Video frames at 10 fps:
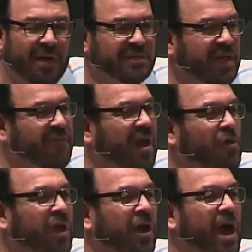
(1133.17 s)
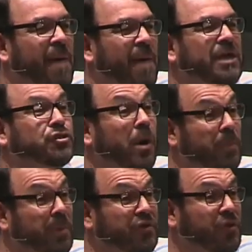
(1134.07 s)
Steve, I don't care how many
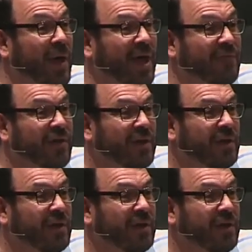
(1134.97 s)
trumpets you have,